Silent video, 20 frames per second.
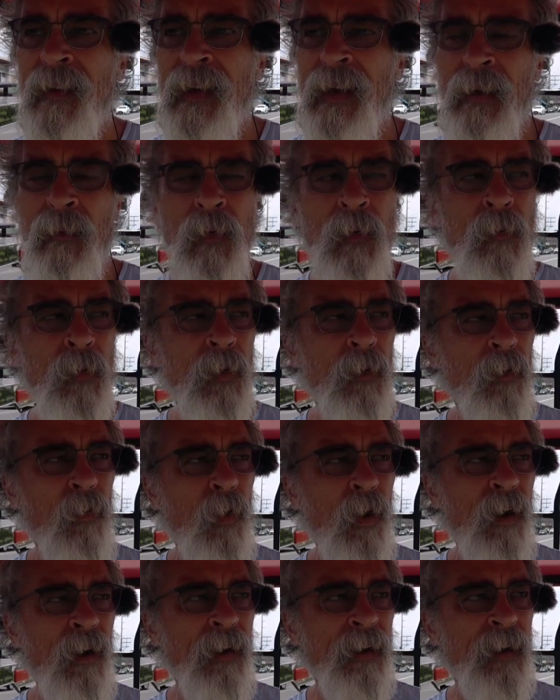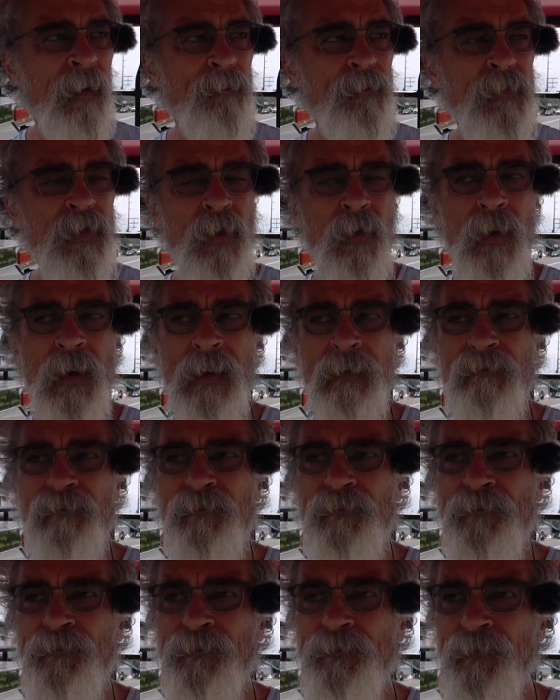And when we were walking up to it,
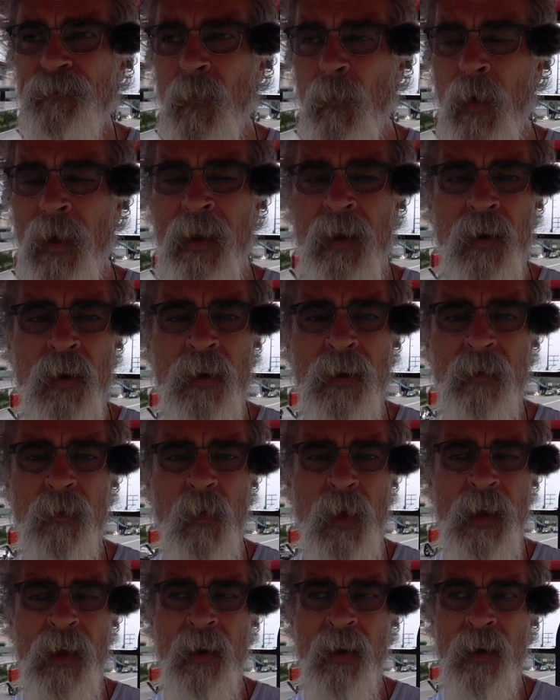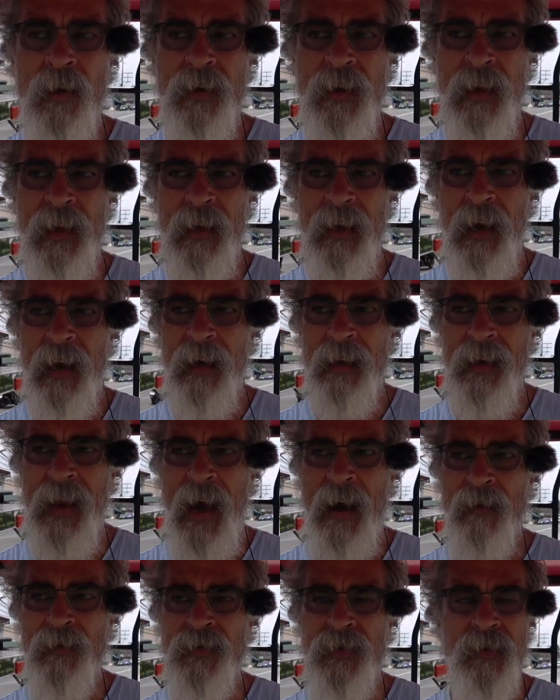we heard the
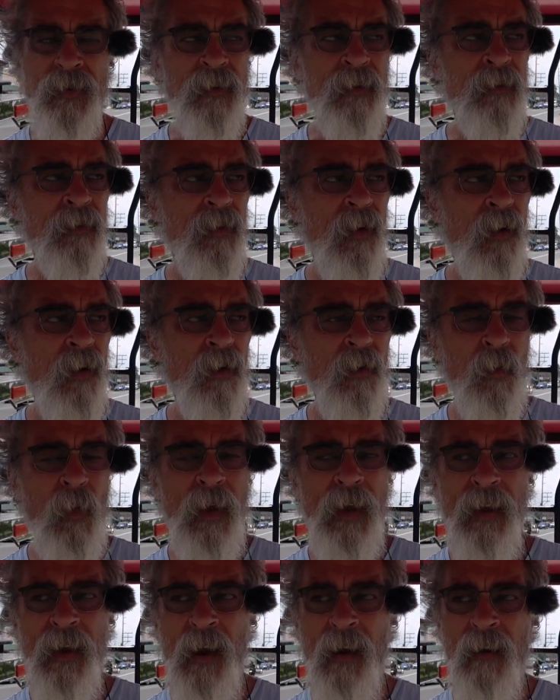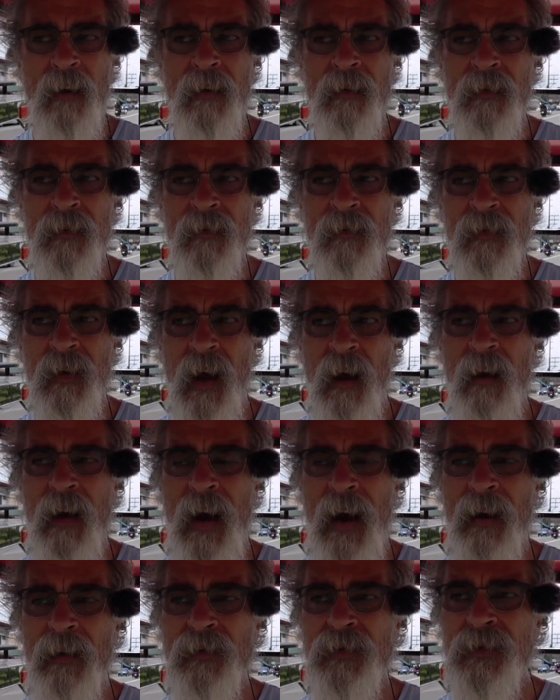announcer all the way at our
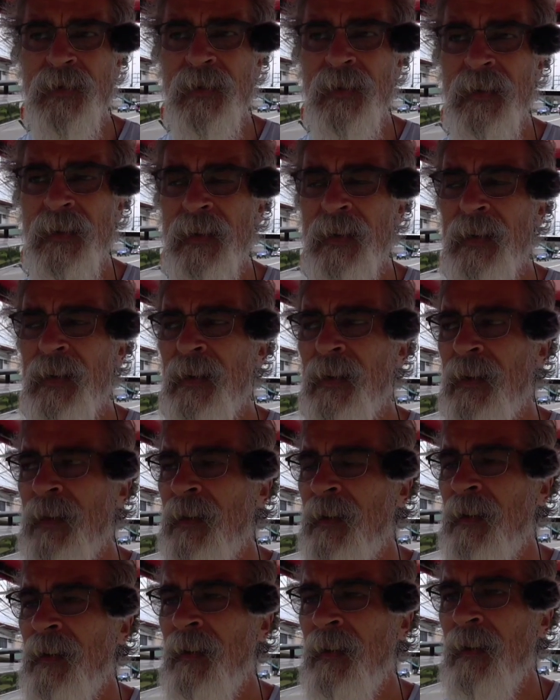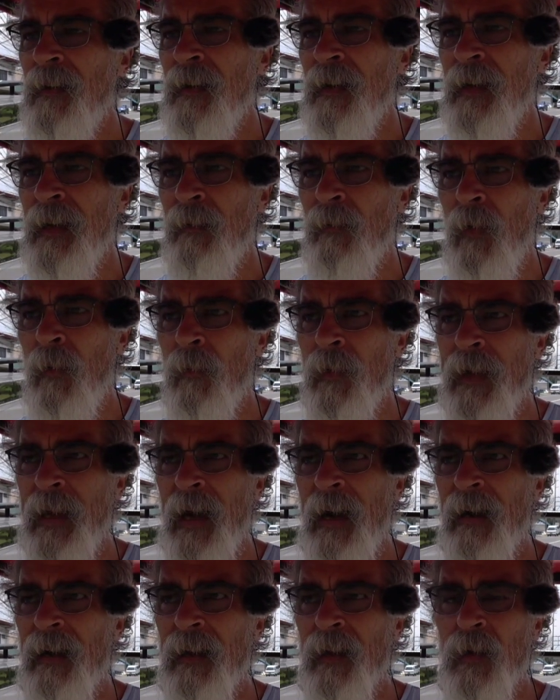house. And when we
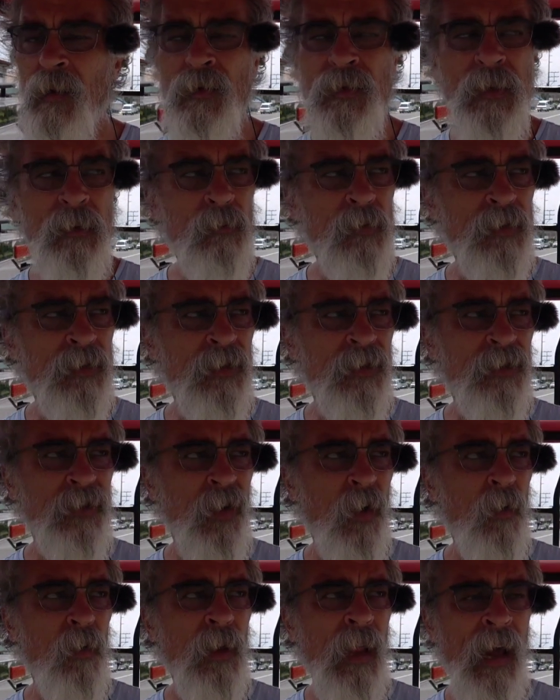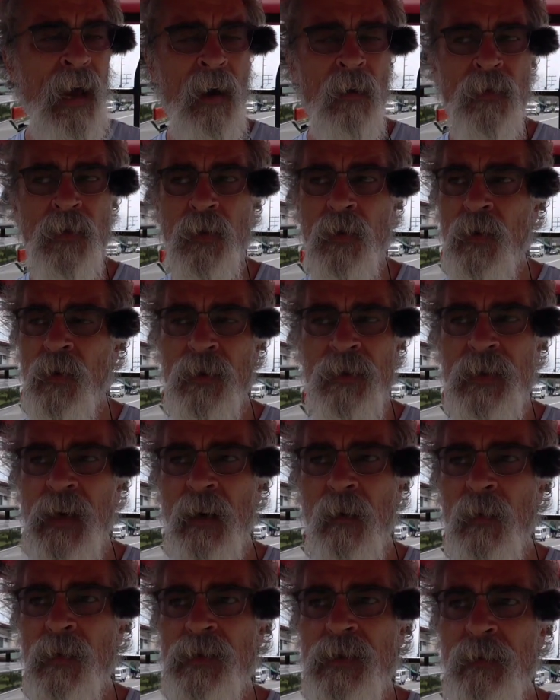got close, it was so loud you couldn't
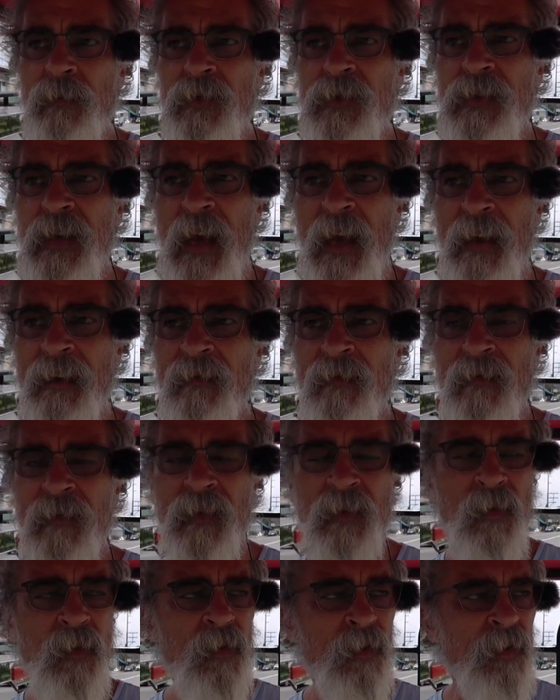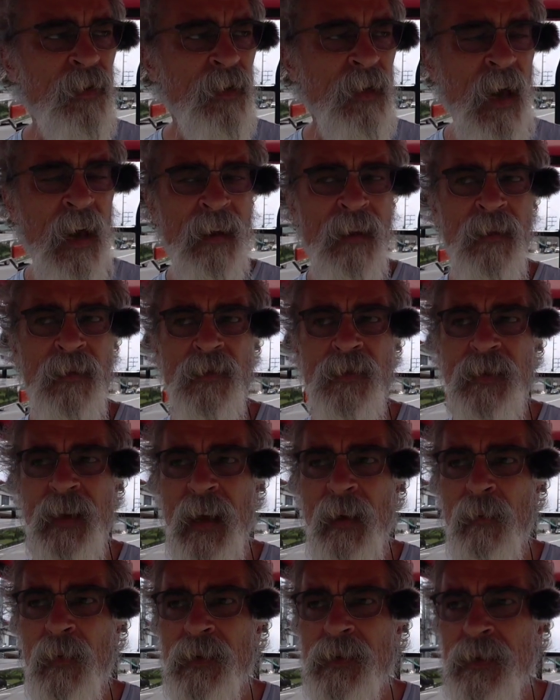tell what she was saying. You could not
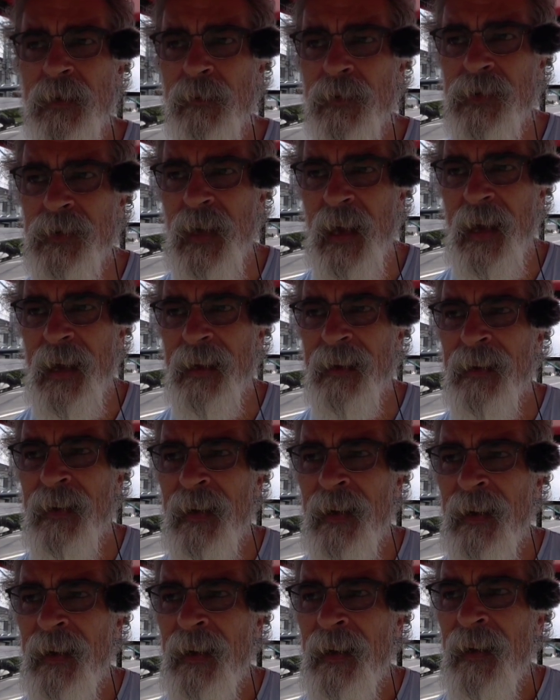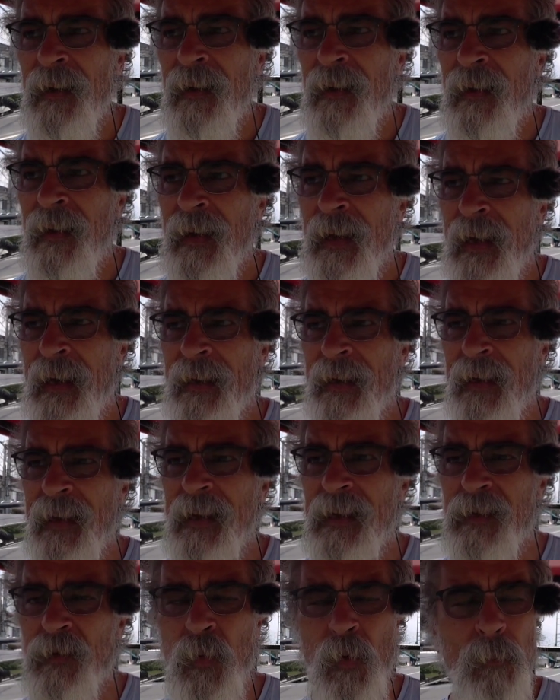understand what she was saying. And the
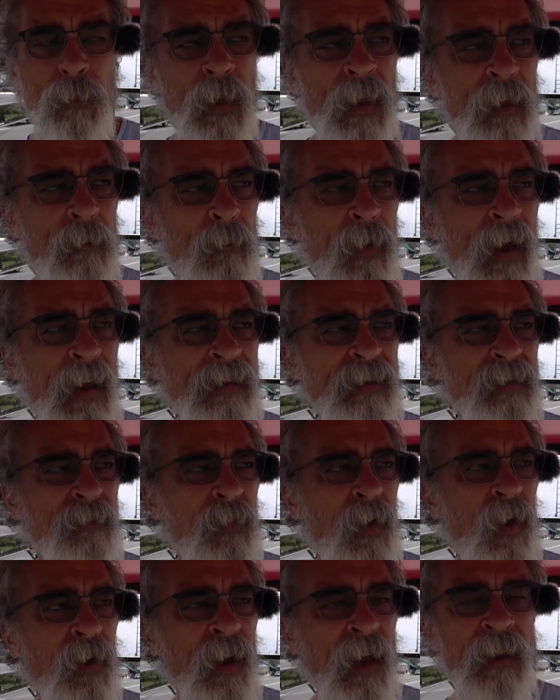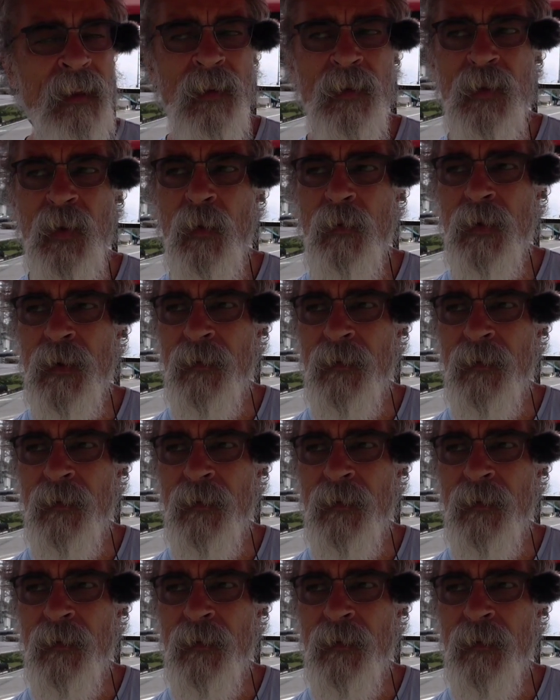kids were playing basketball, and I looked over